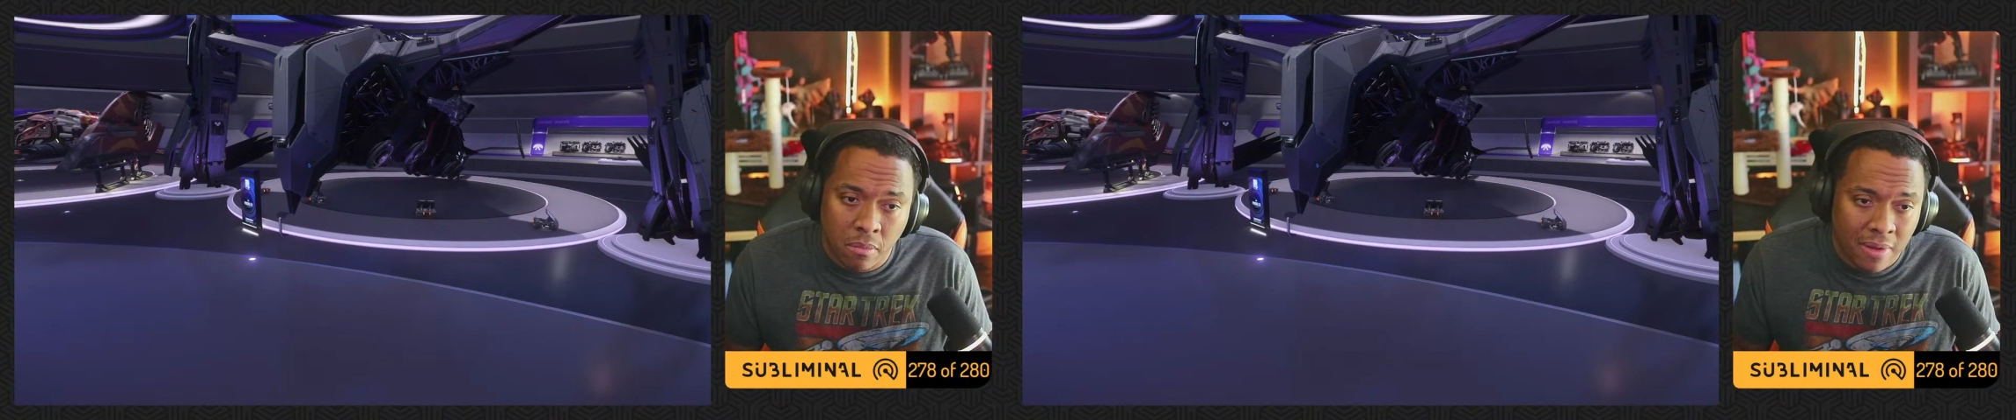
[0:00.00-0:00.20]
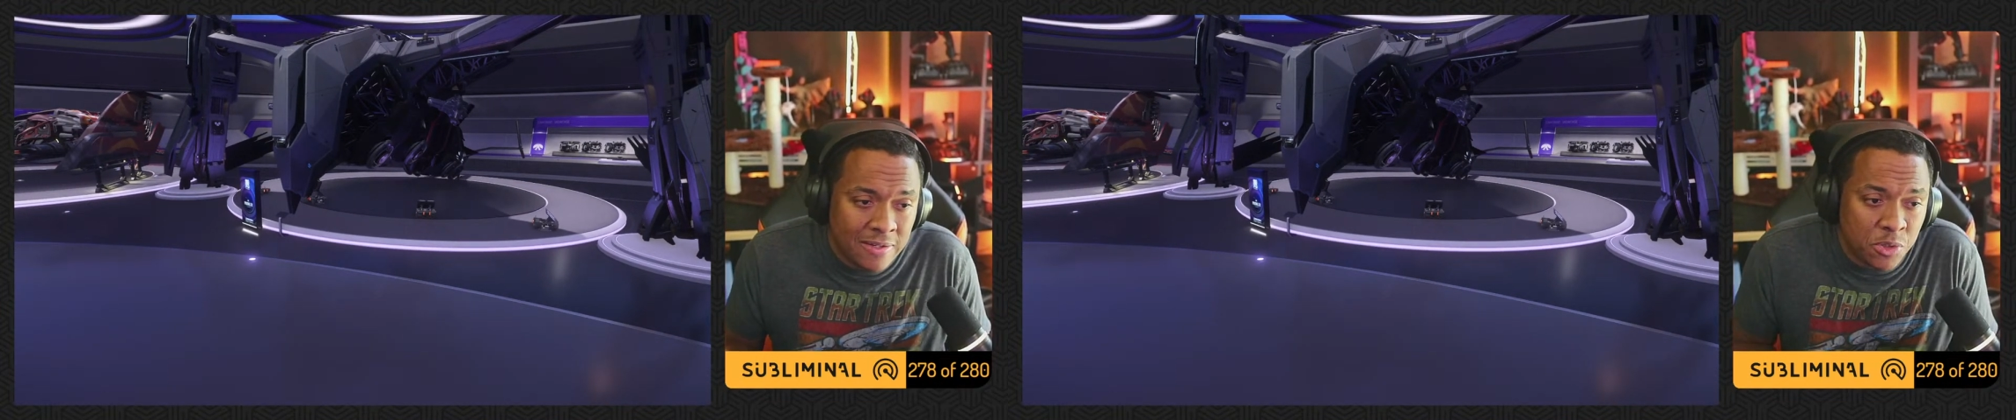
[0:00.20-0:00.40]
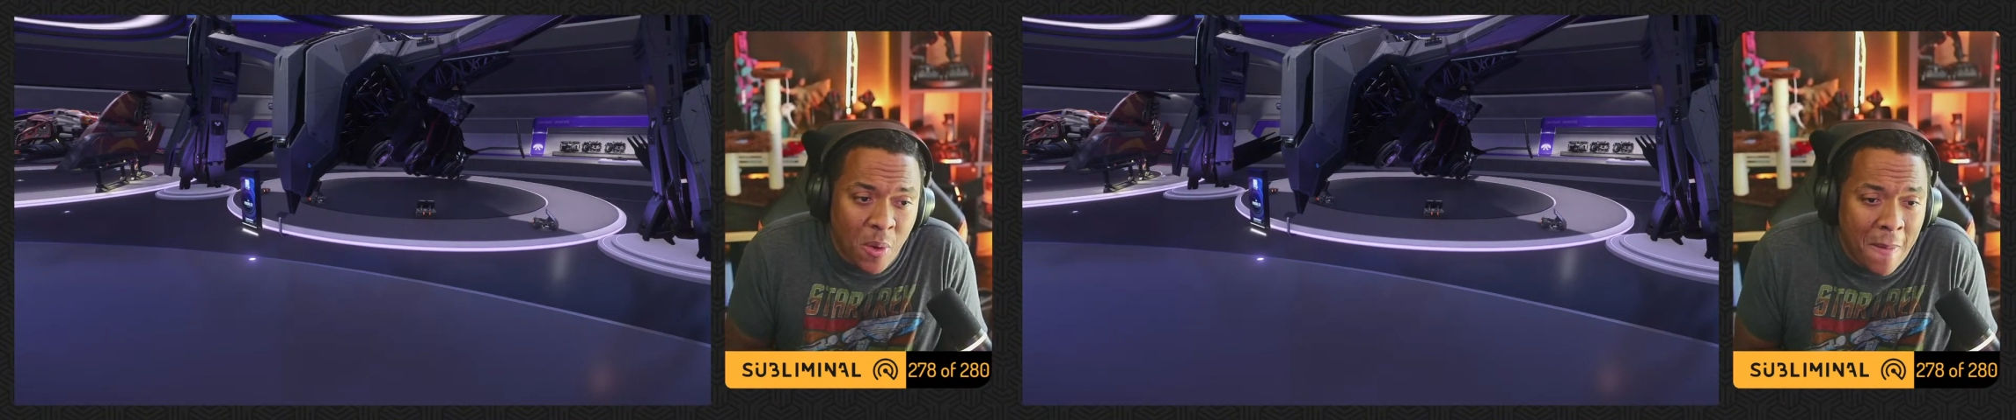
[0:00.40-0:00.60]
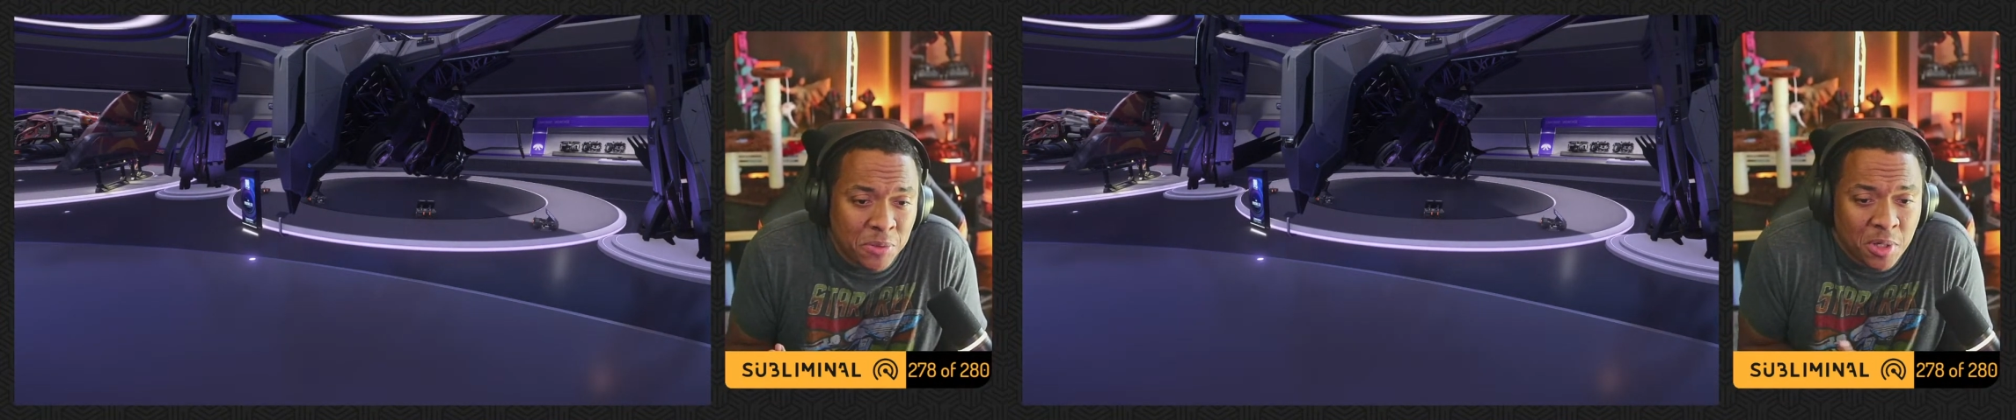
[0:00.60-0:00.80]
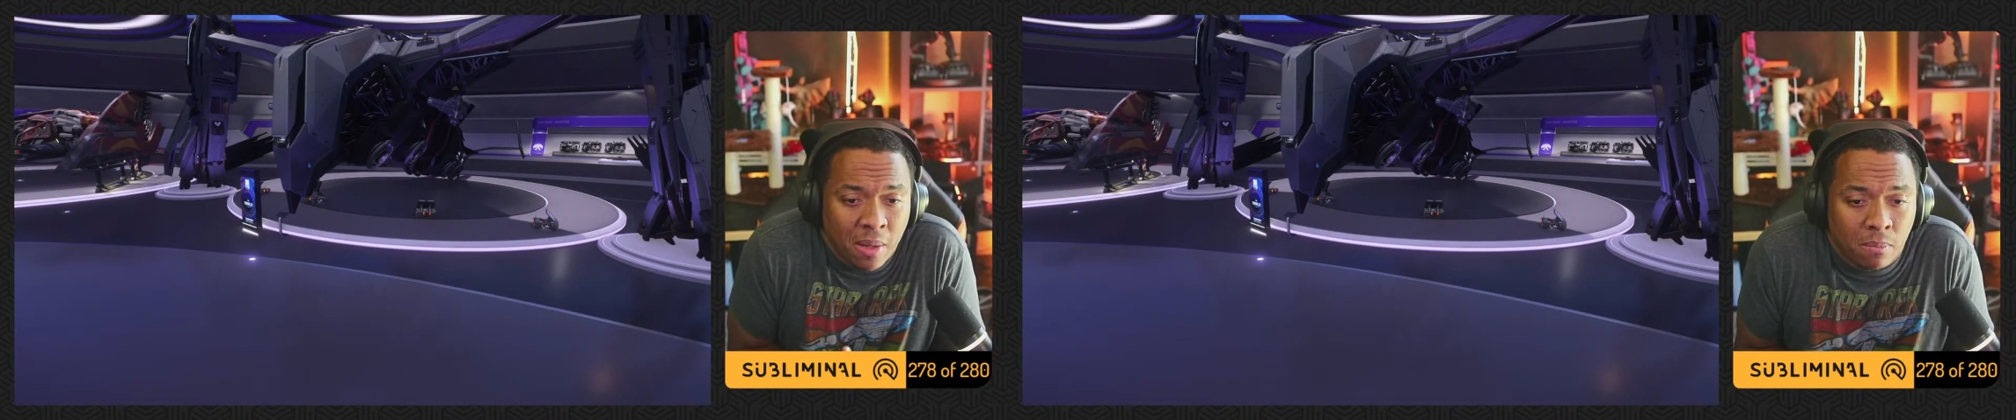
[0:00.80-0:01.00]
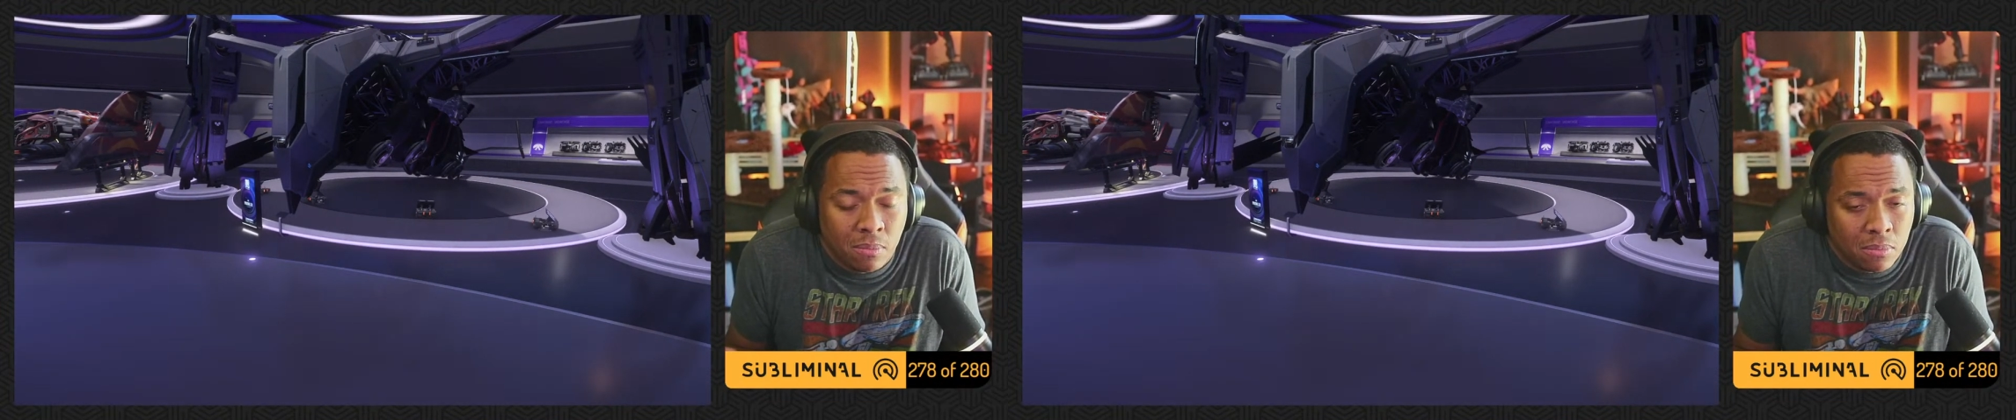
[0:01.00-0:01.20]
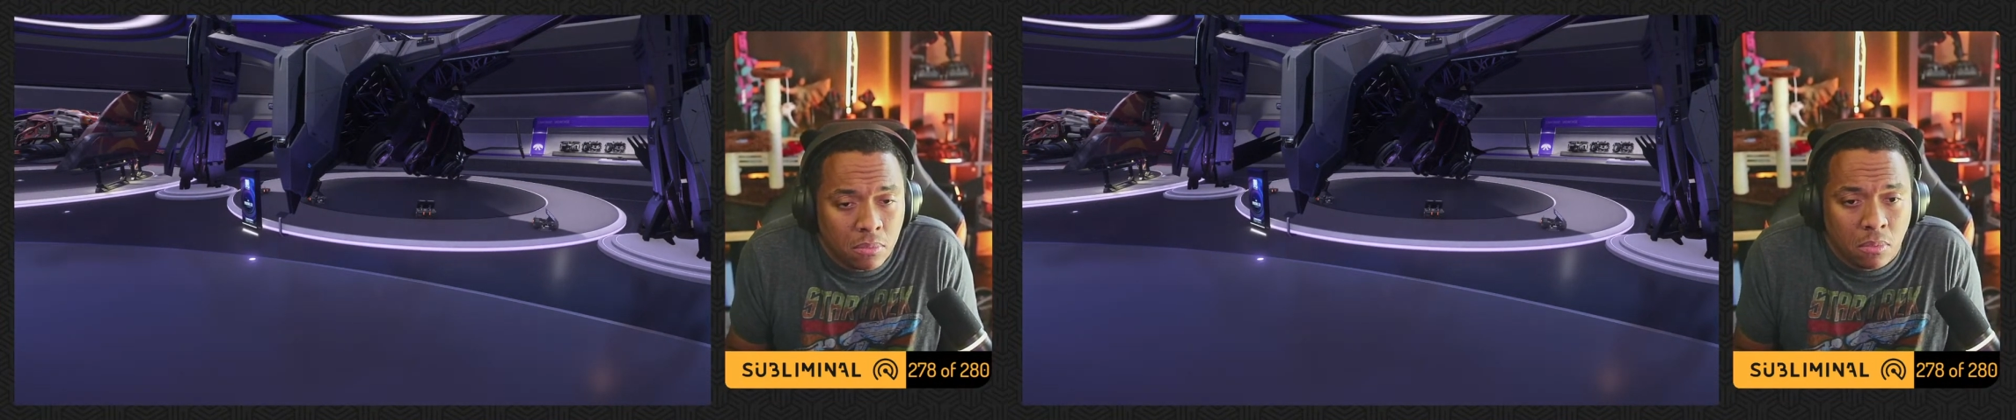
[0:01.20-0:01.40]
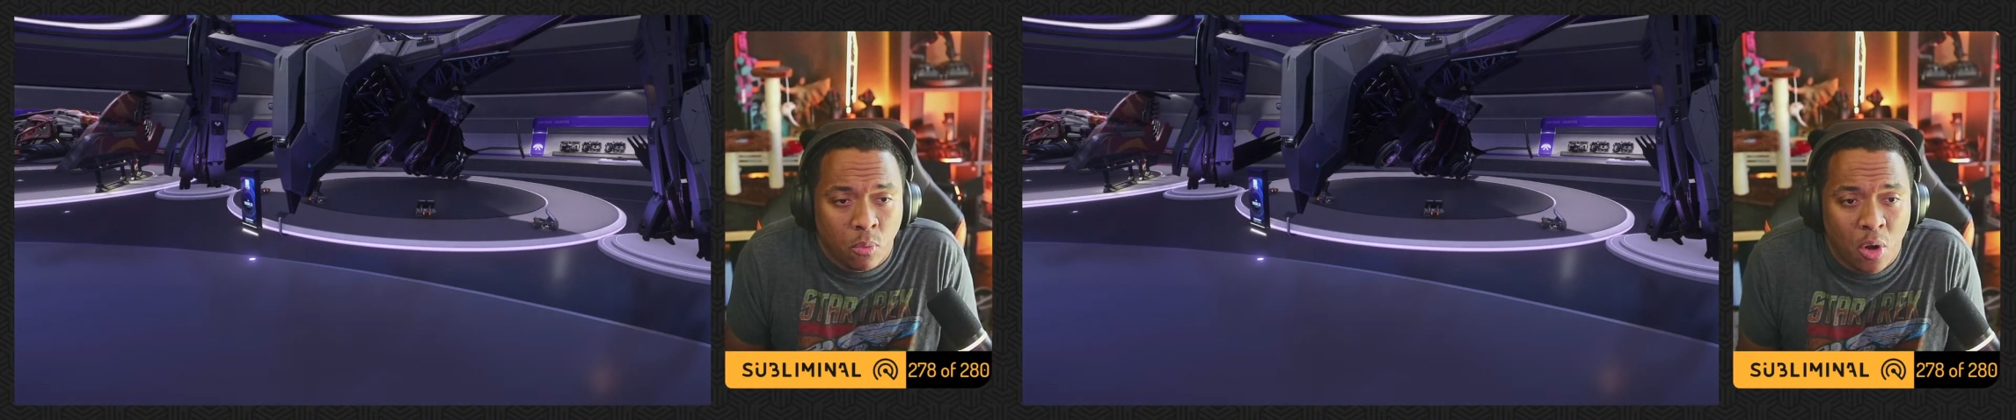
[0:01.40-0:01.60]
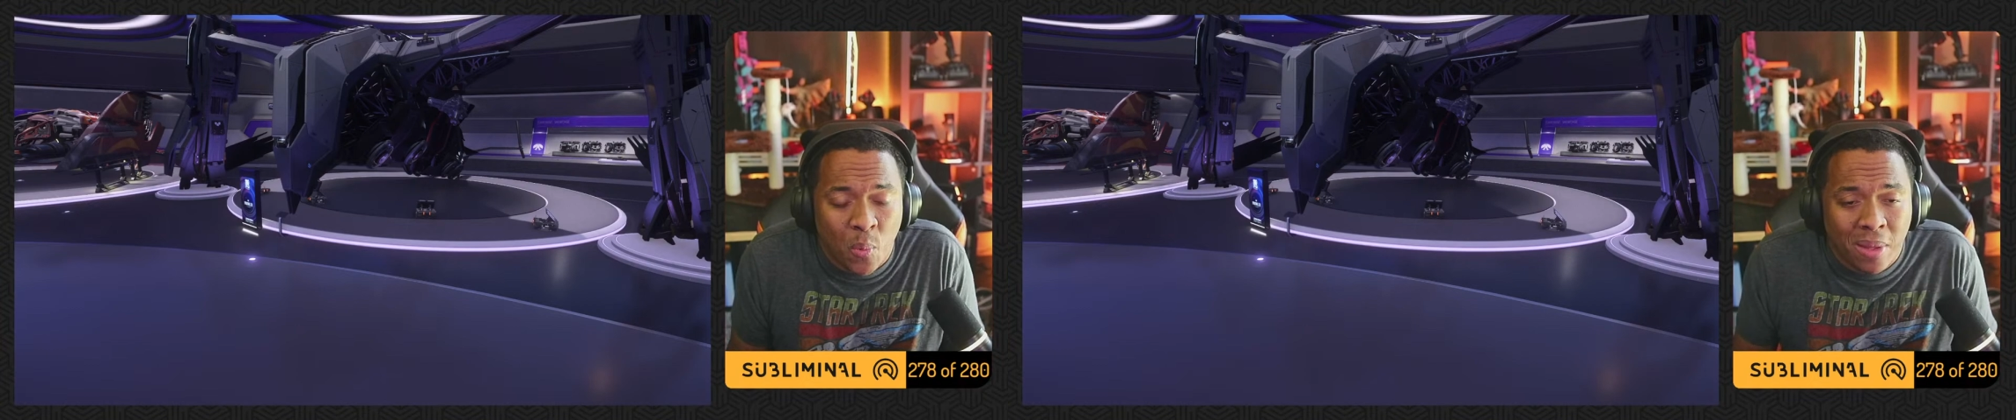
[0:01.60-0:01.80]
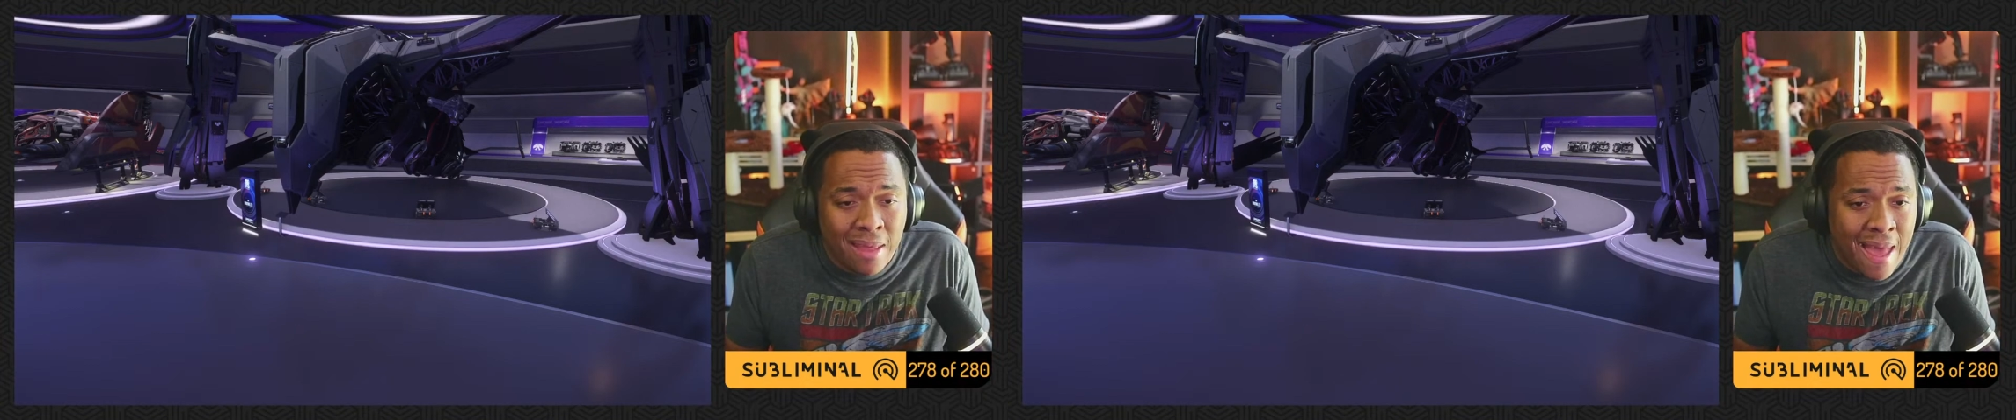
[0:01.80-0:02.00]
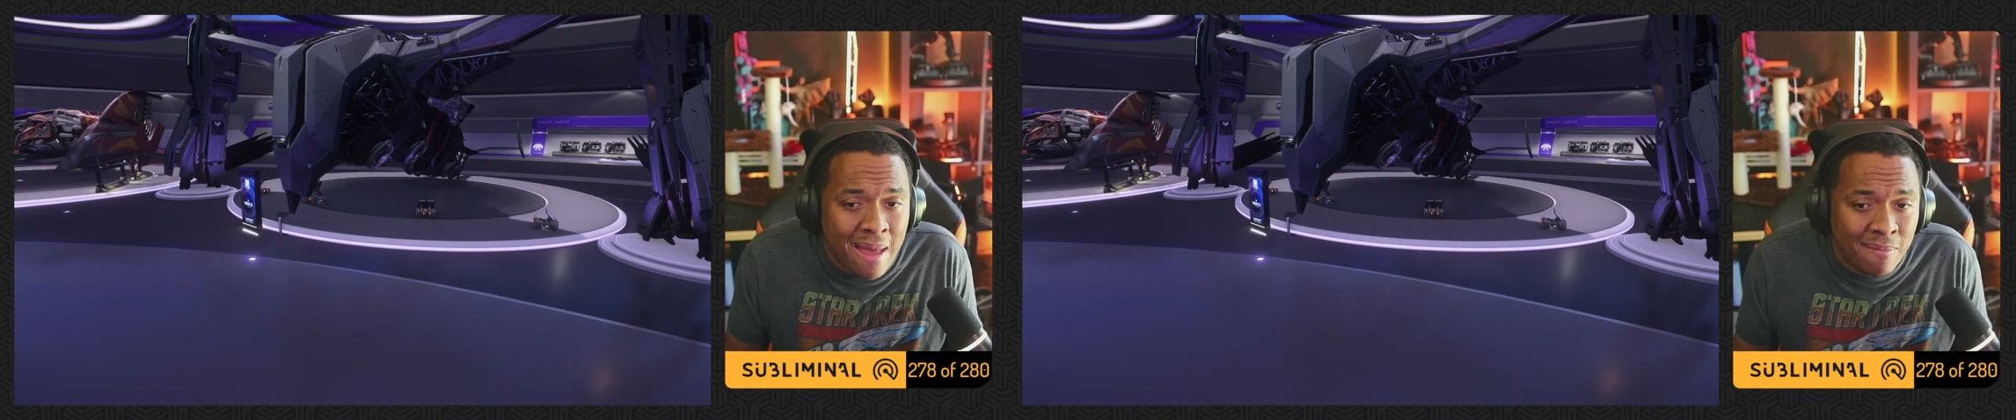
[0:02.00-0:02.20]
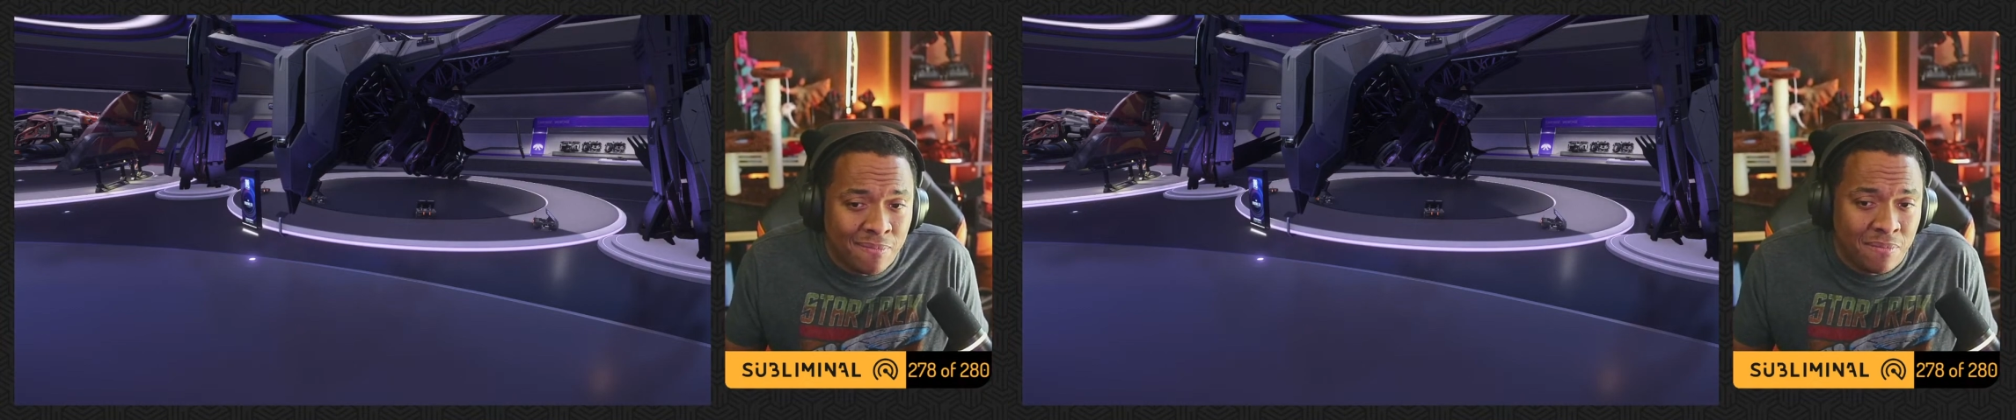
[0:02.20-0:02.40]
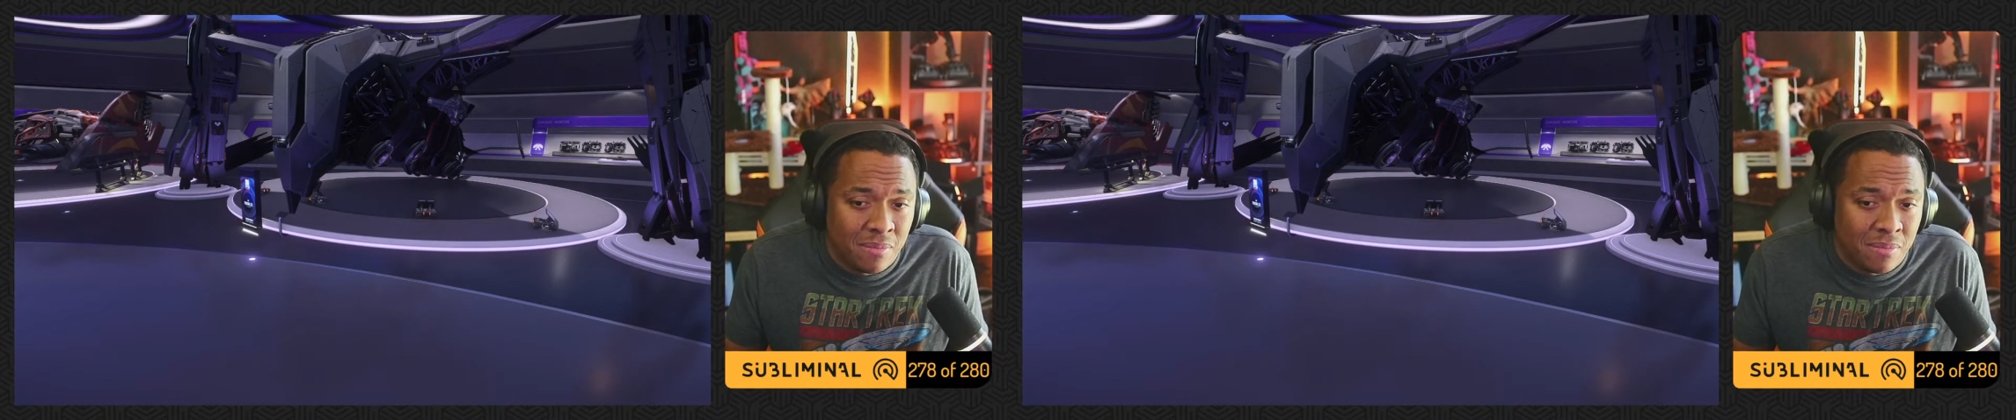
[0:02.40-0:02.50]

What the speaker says: It's a drop ship. We don't really have